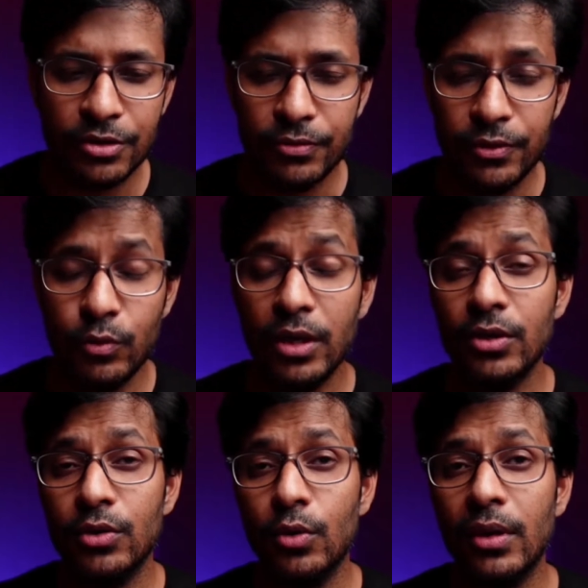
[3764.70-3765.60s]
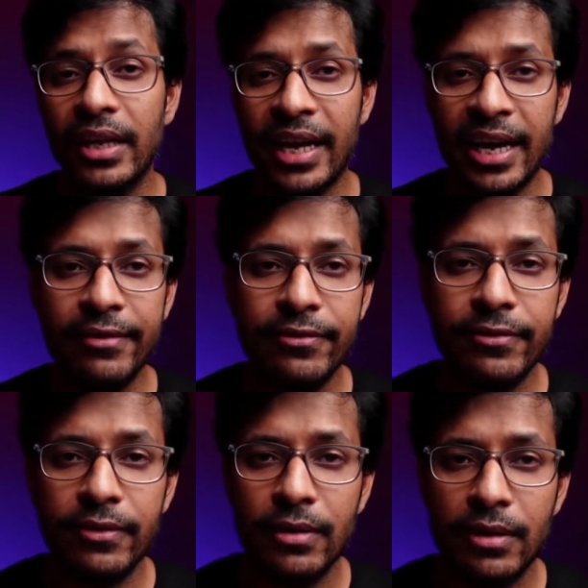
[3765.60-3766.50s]
So if you want to go
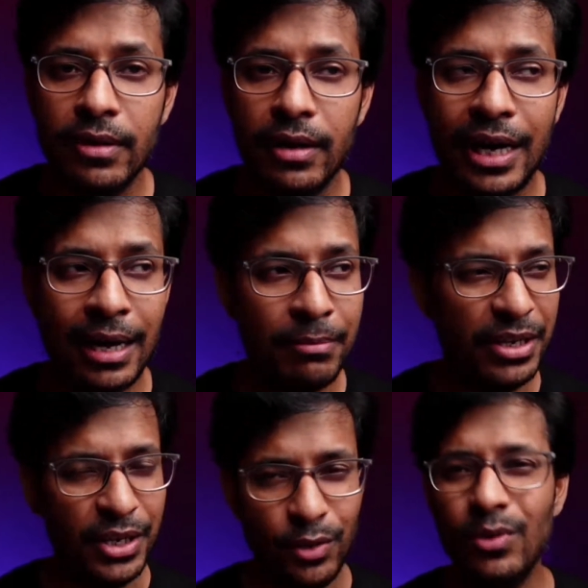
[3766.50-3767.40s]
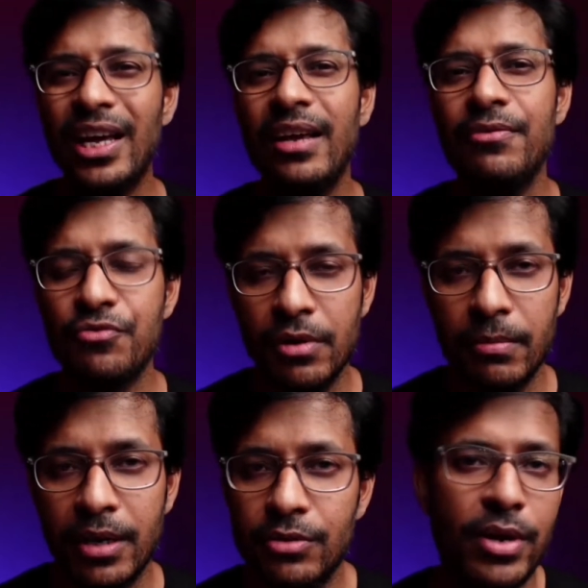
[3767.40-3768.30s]
live, I'm a new live
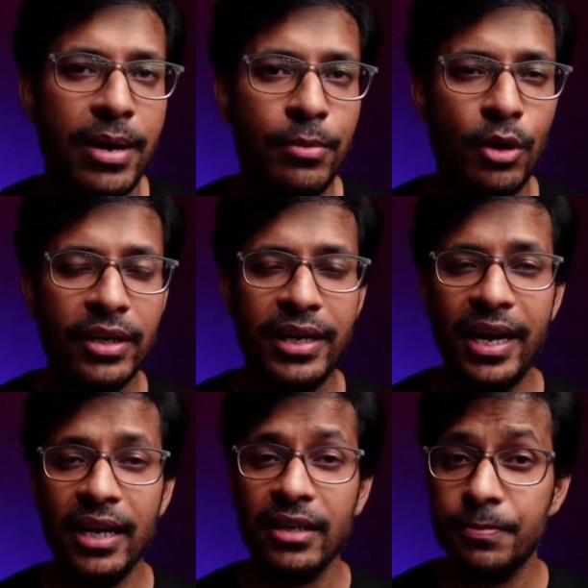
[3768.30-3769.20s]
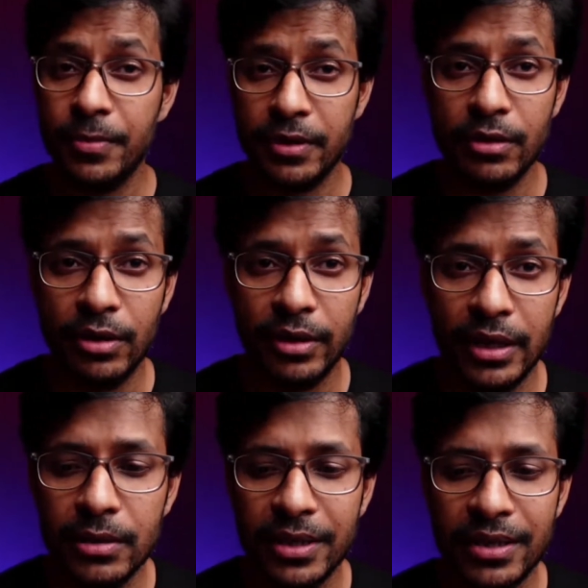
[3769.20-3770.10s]
streamer, so I am not an expert on
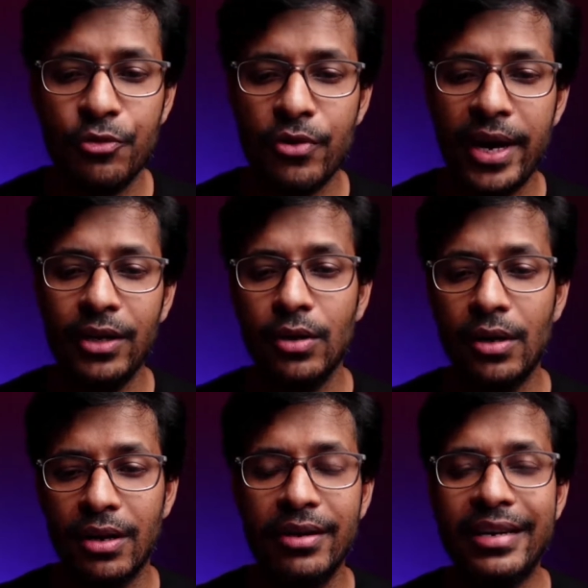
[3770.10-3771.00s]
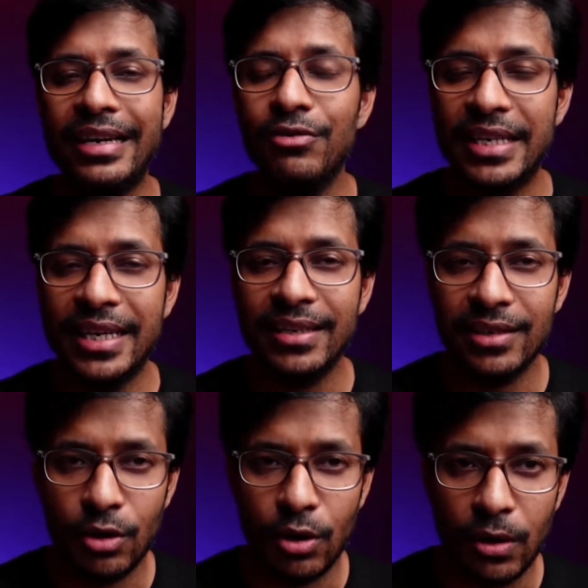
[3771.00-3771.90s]
this, but I'm trying to learn new
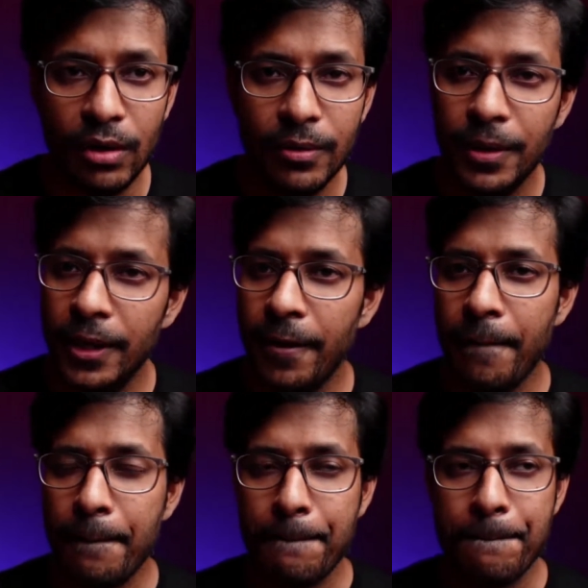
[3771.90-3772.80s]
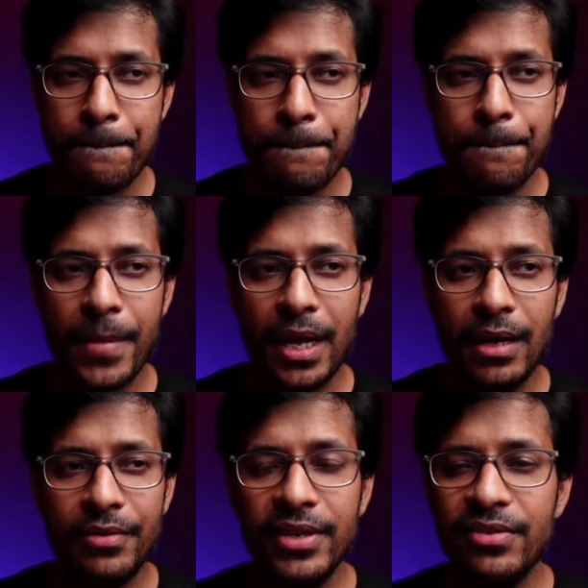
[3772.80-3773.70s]
things and all.
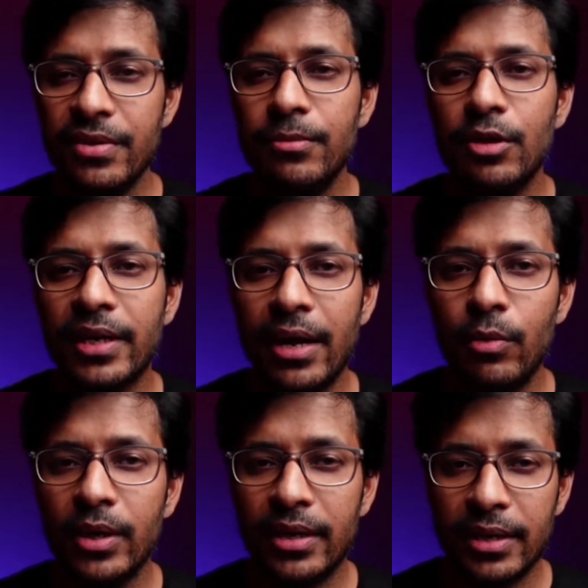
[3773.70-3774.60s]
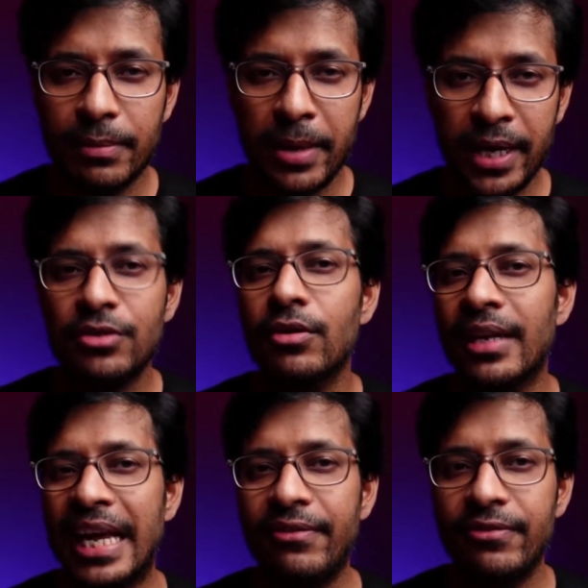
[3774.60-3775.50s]
Restream.io makes your
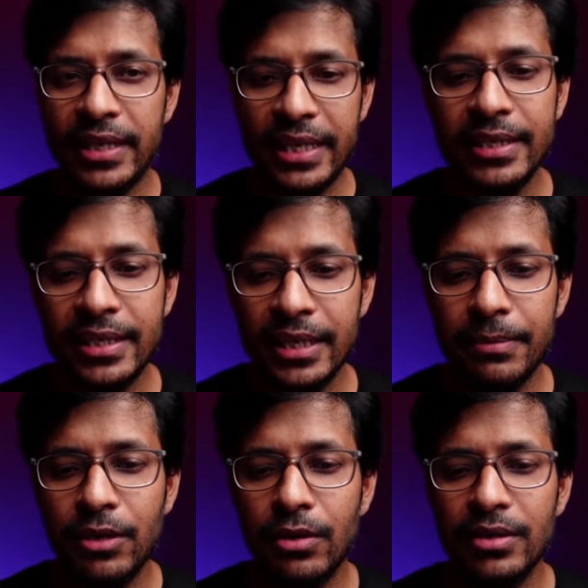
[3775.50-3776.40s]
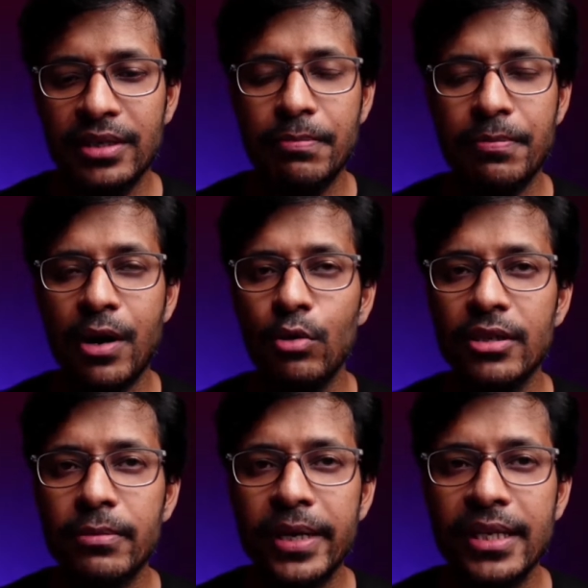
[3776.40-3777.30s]
life easy because it's a
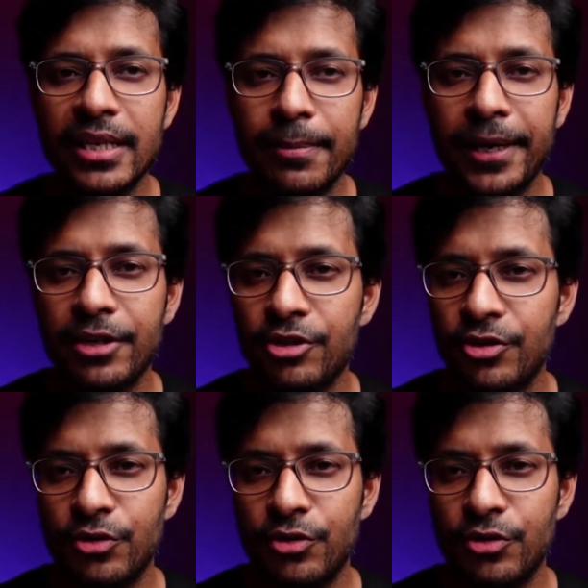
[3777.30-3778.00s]
browser based application.